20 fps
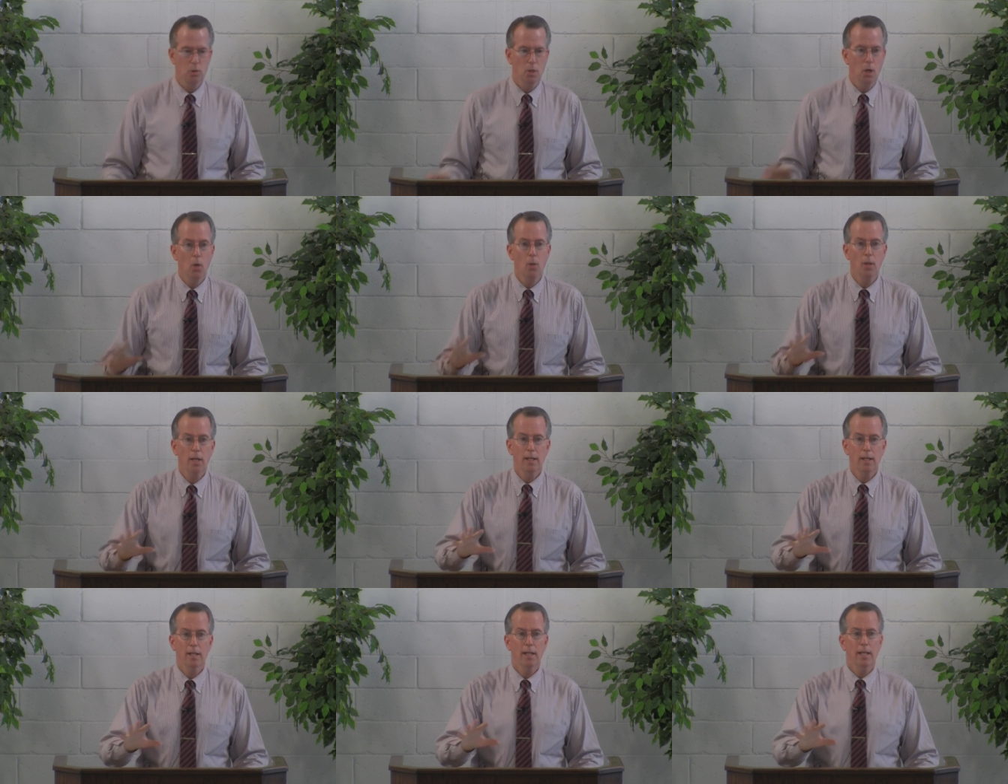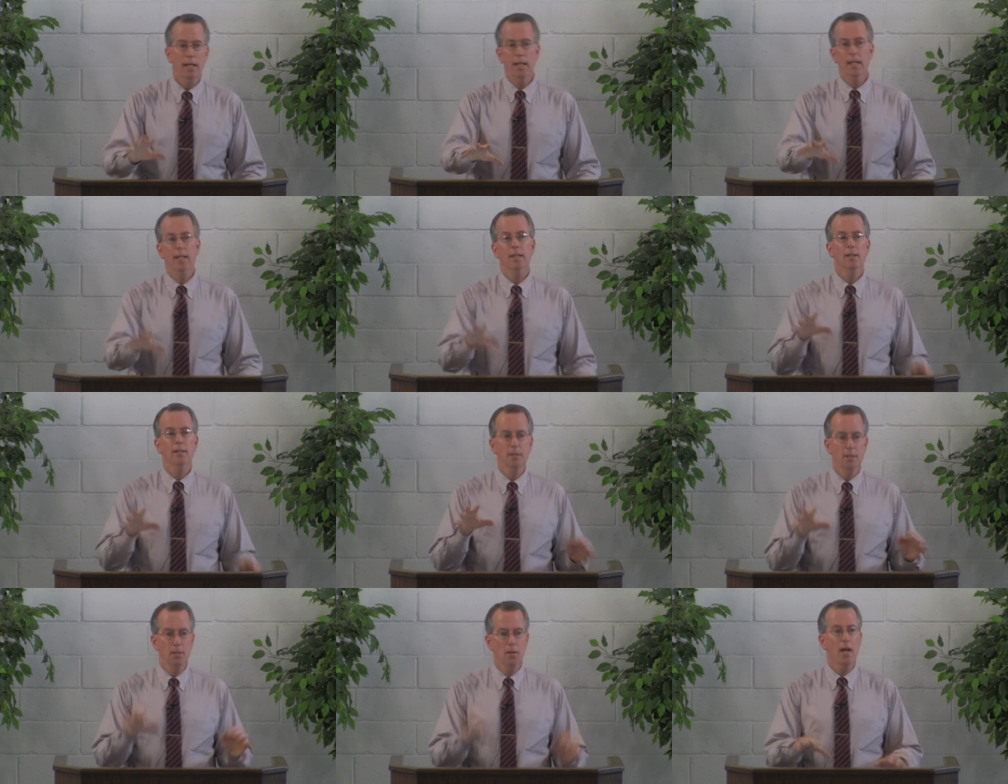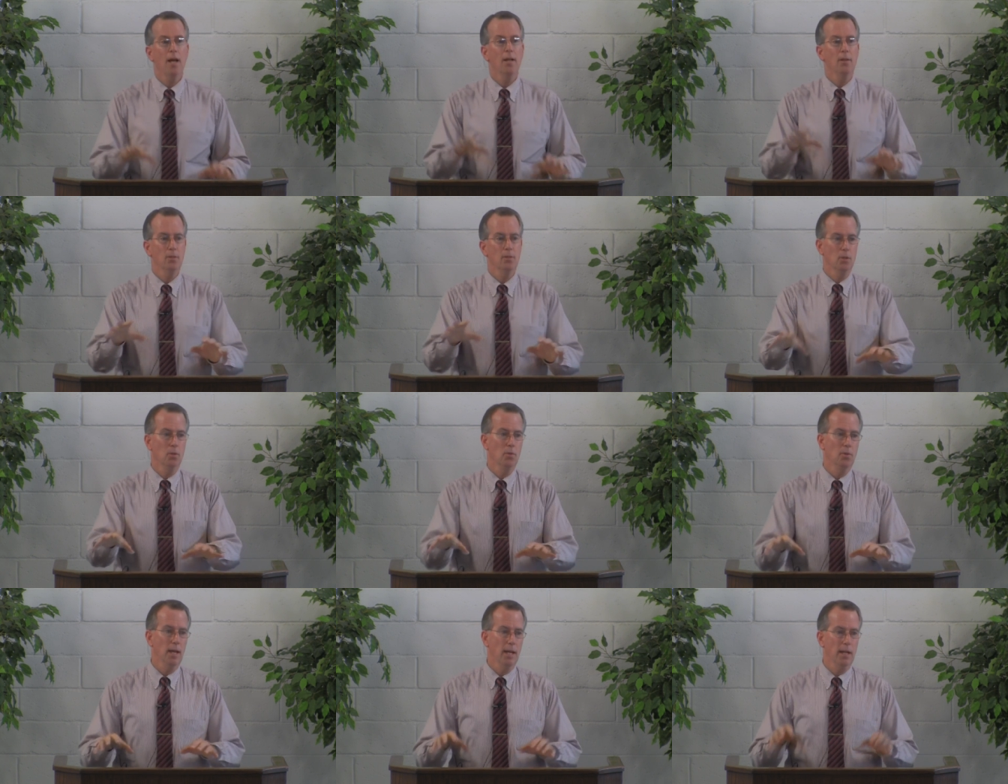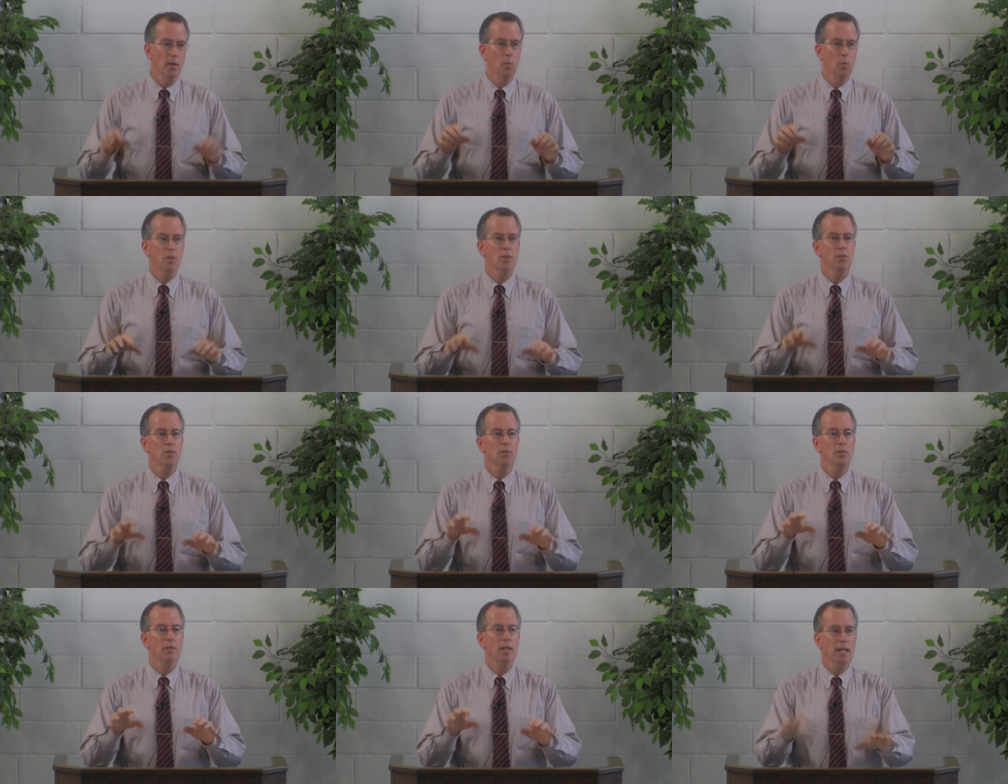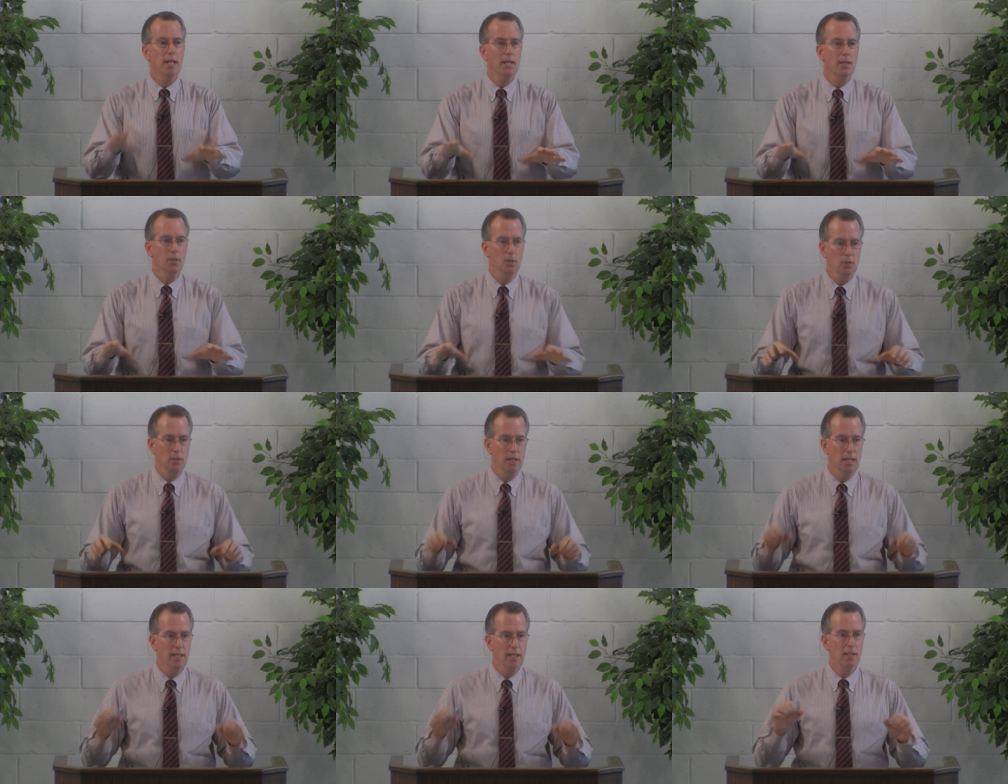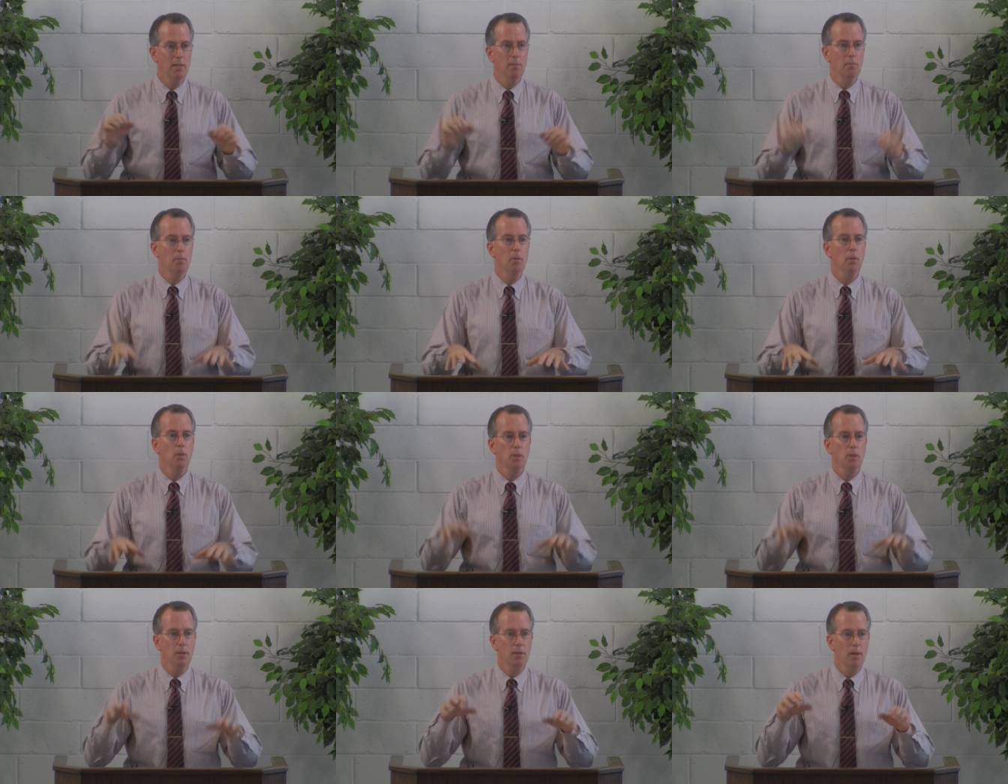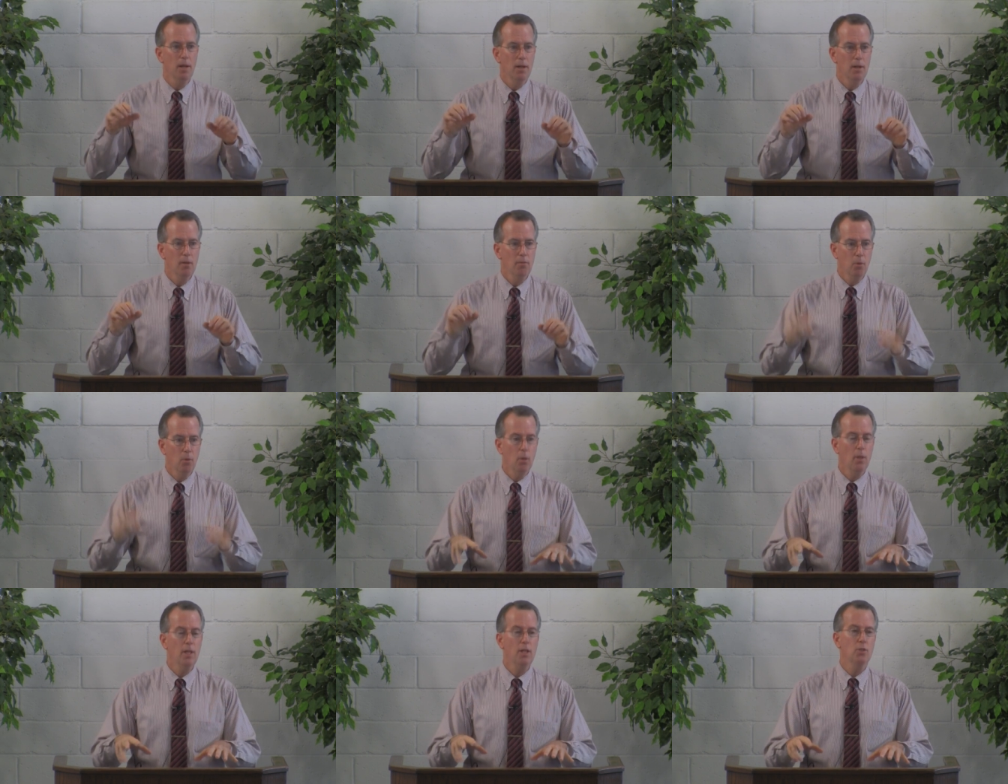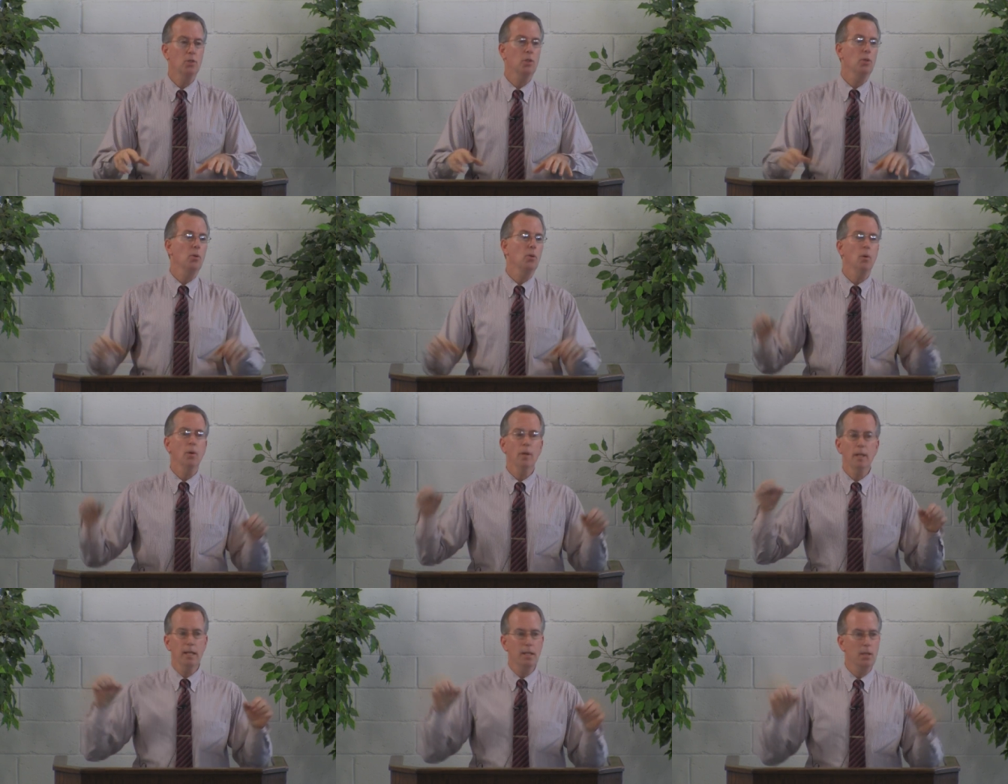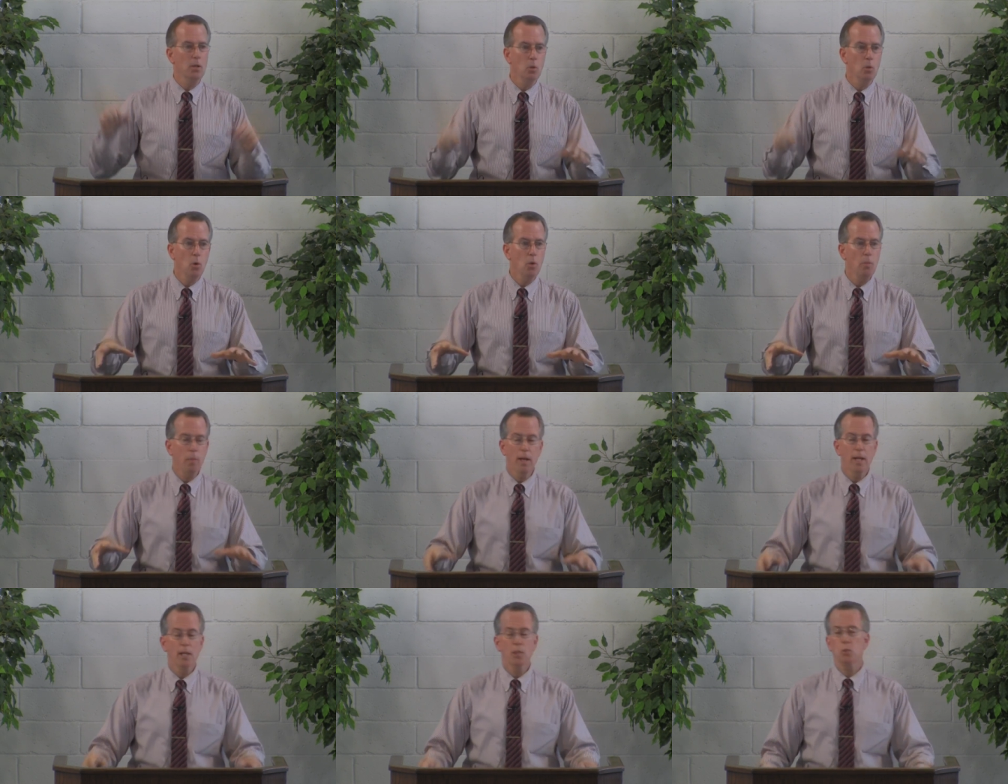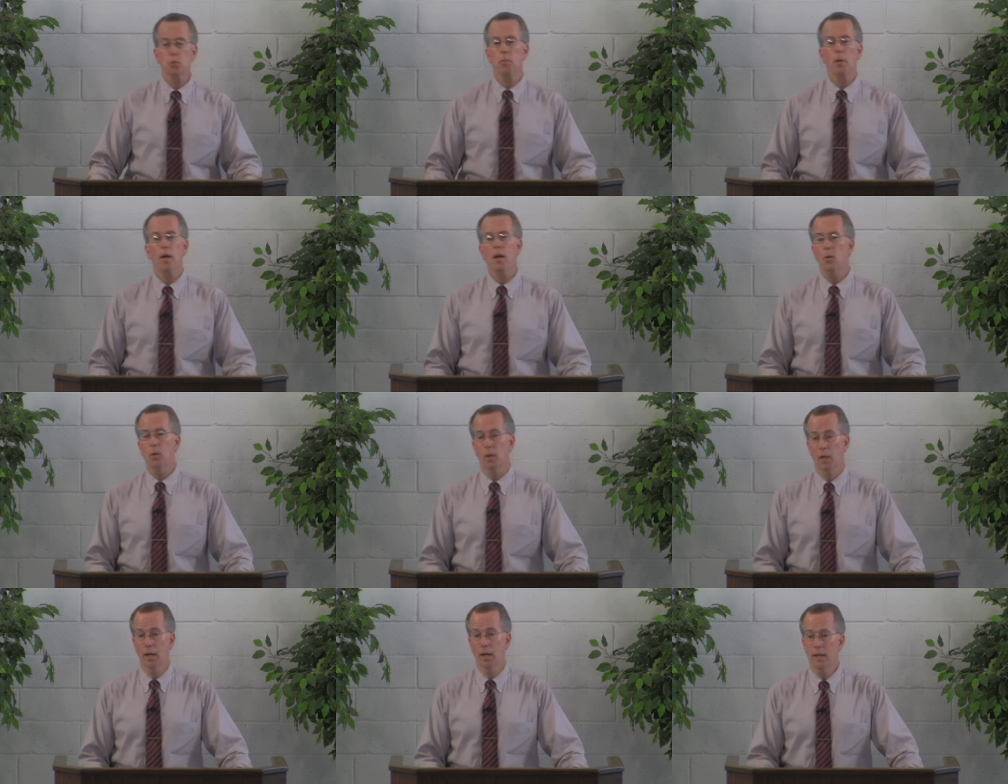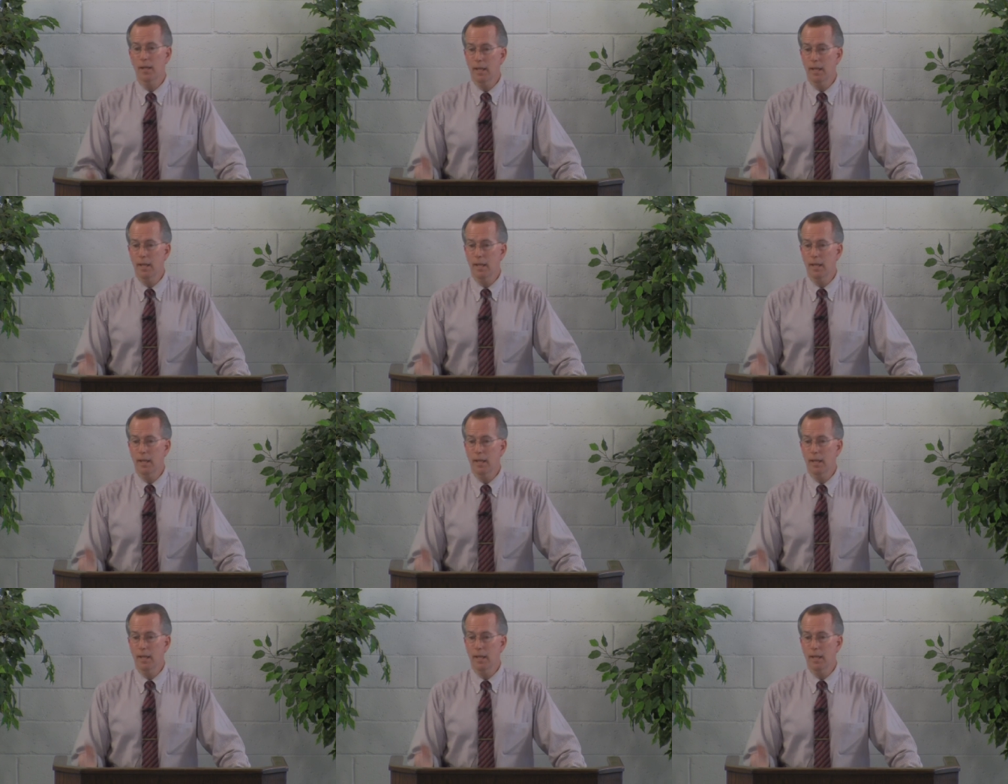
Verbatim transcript: No, he did not do that. It wasn't his. He didn't build it for his glory and nor by his power.